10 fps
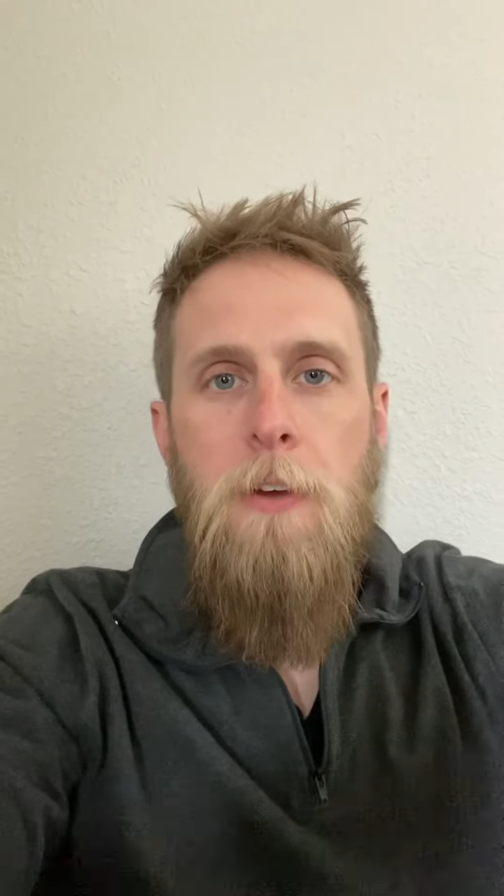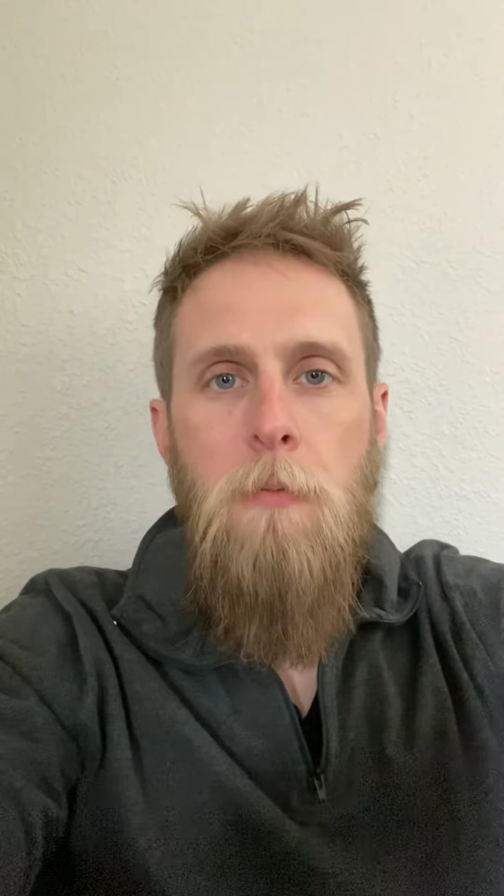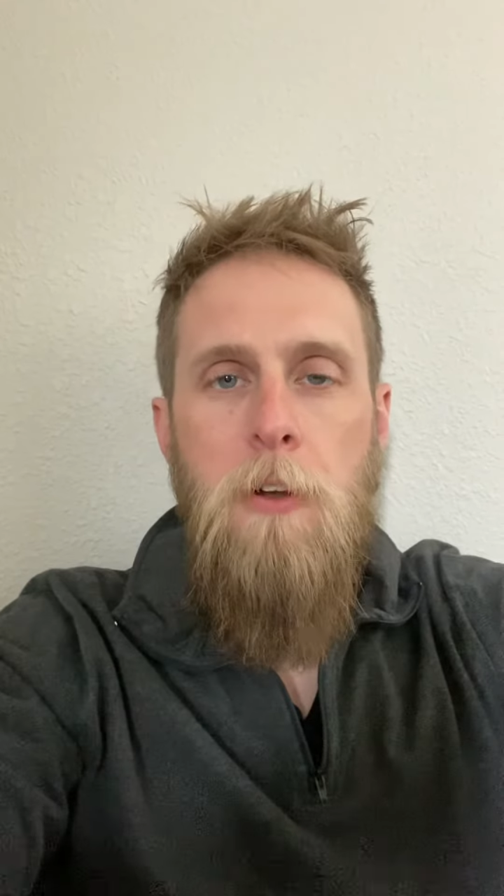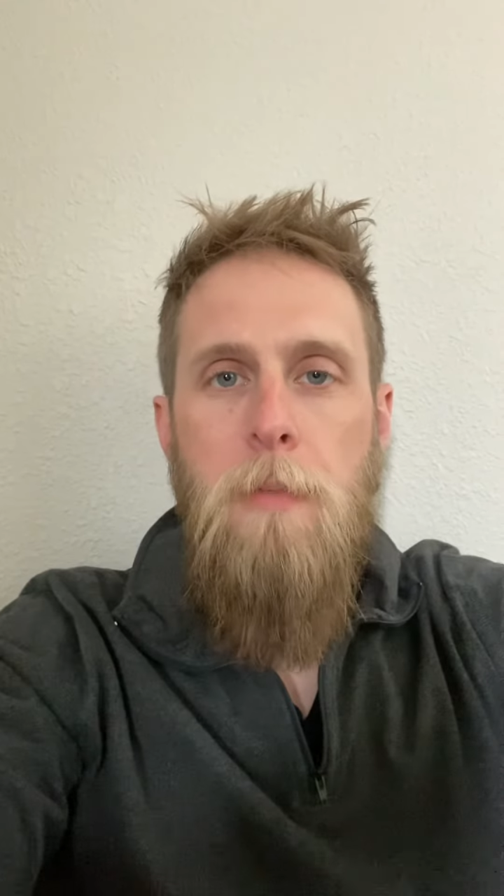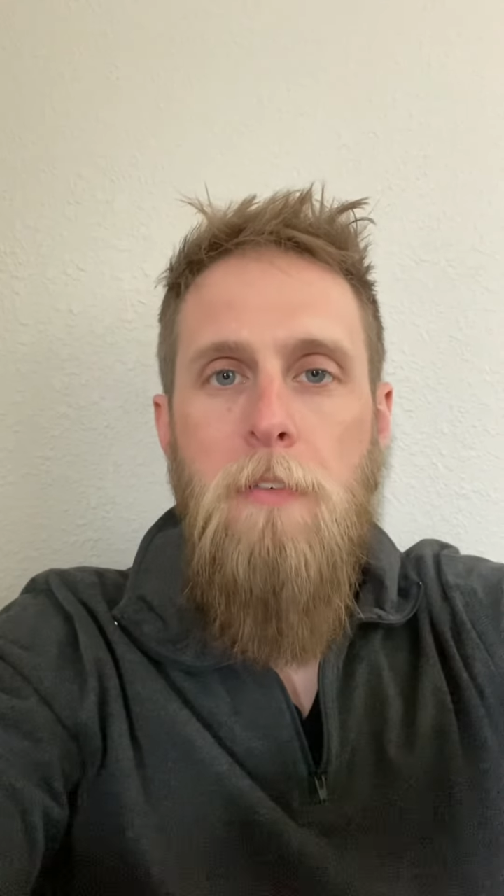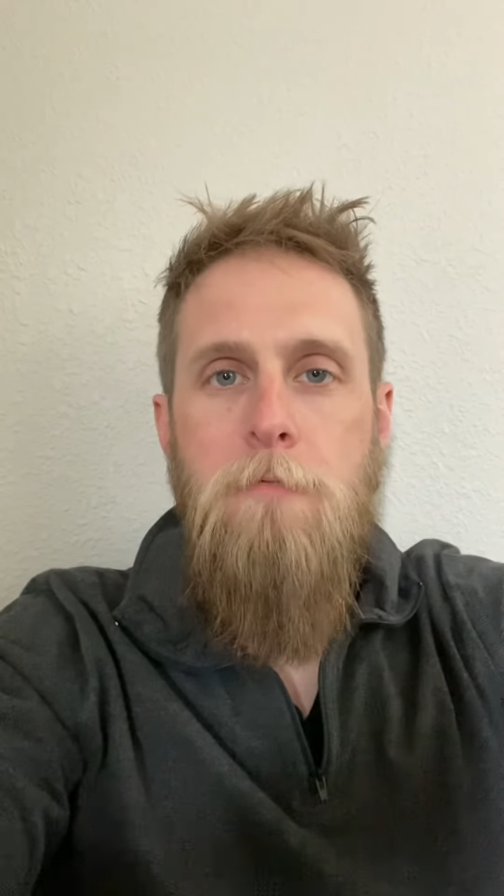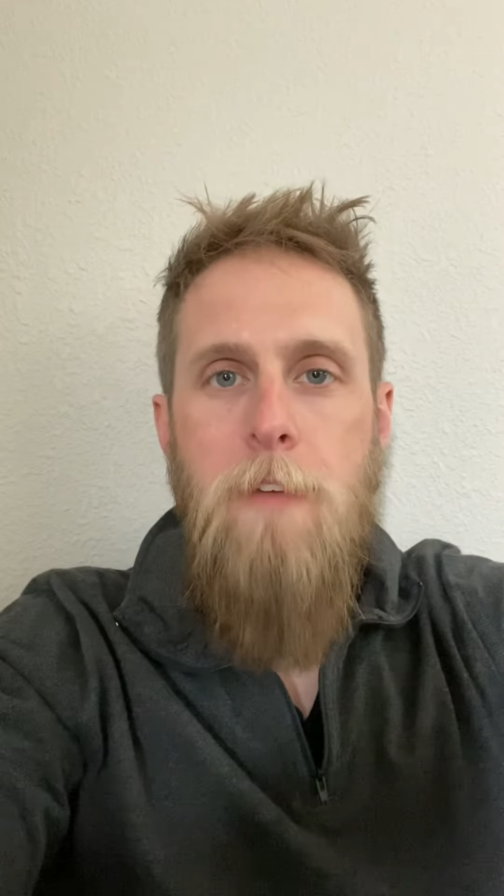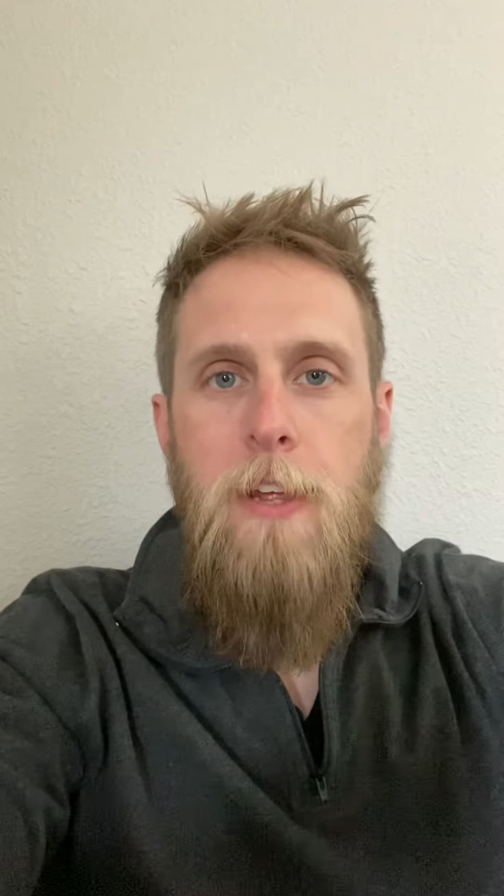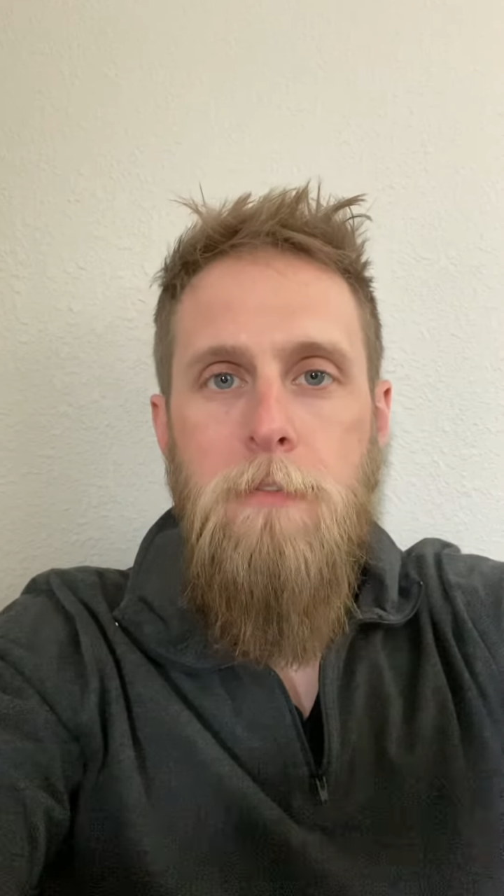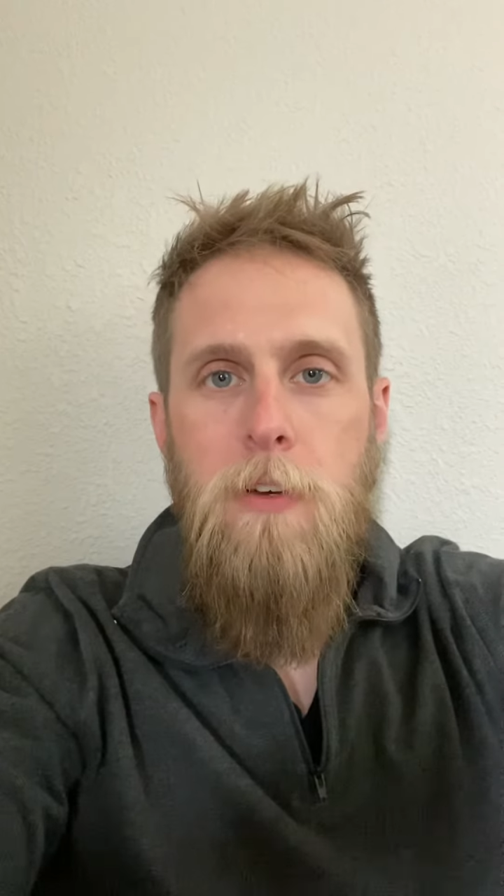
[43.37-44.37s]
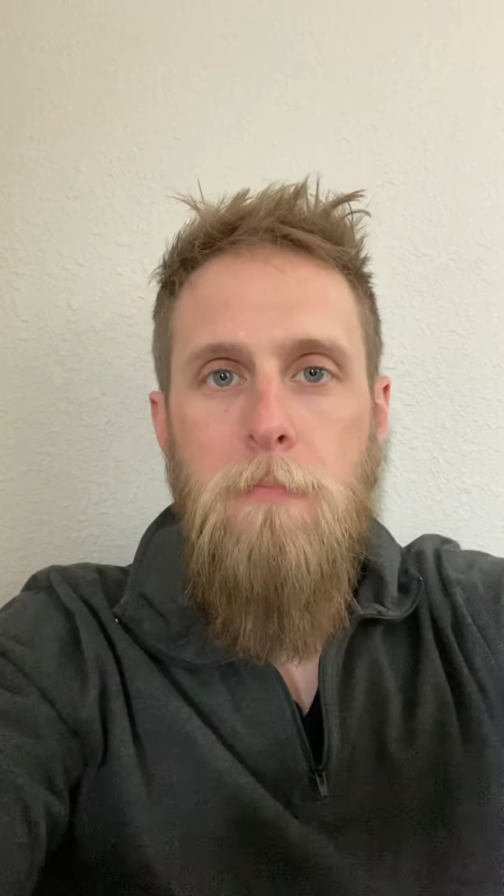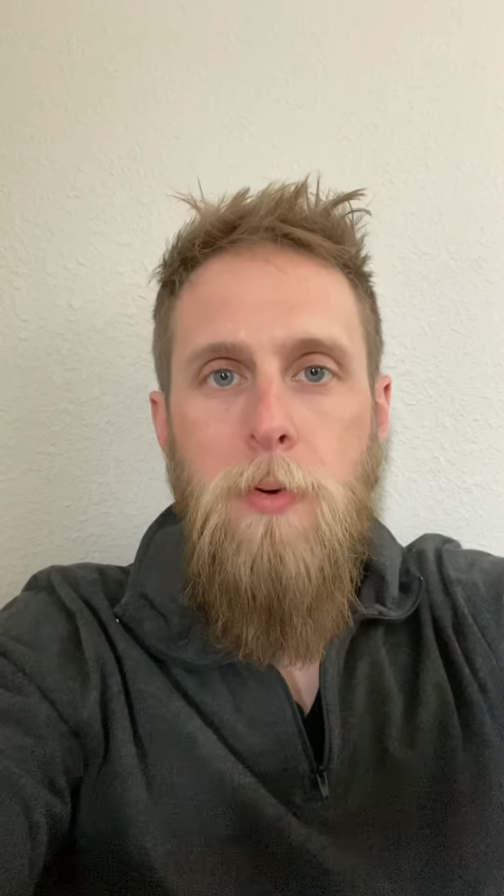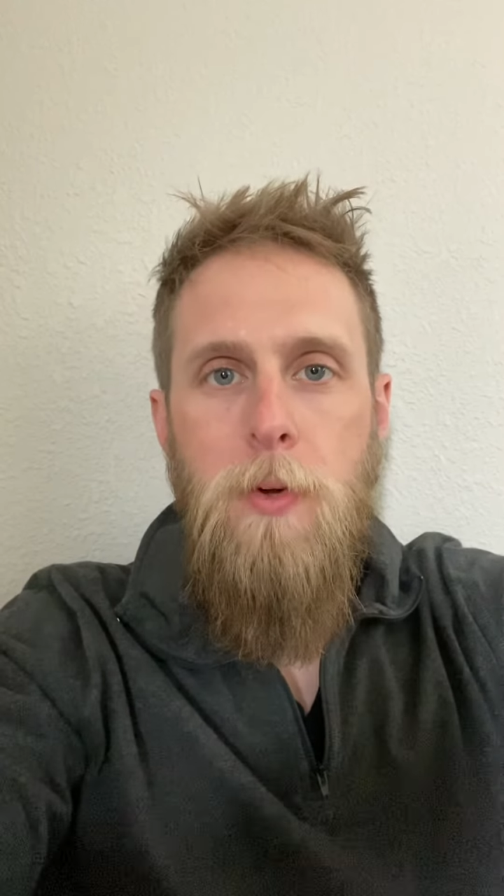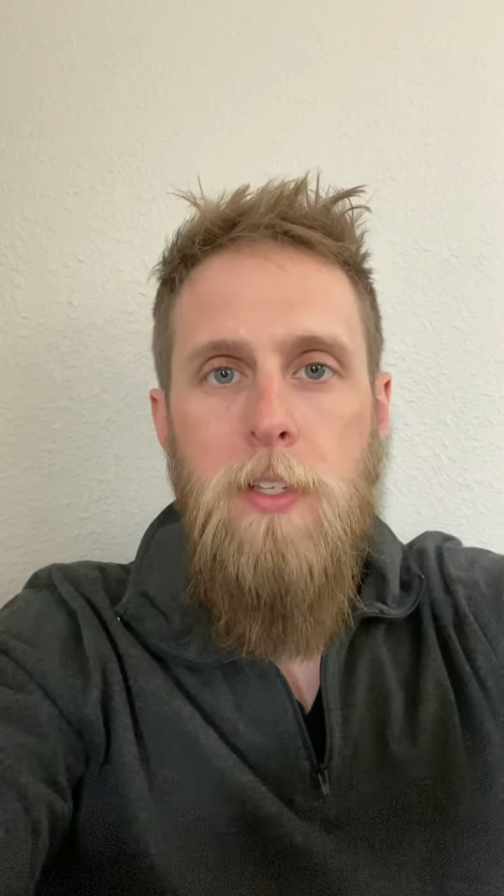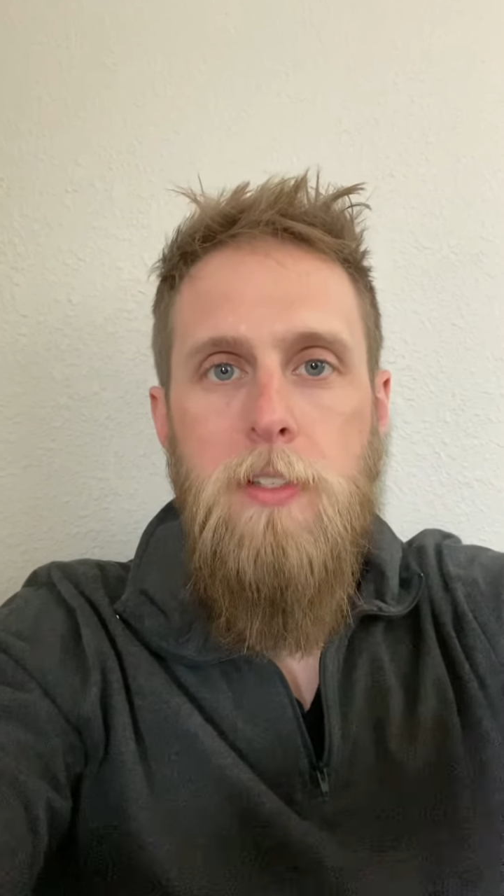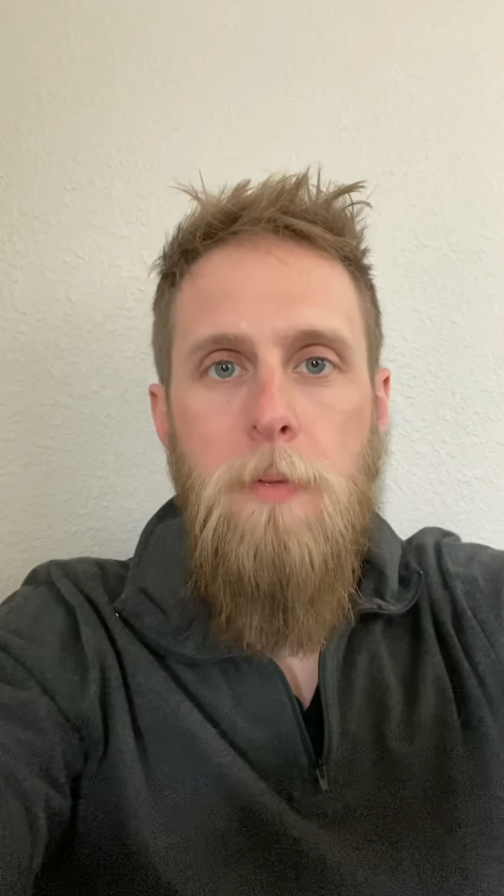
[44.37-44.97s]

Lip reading: One of my favorite points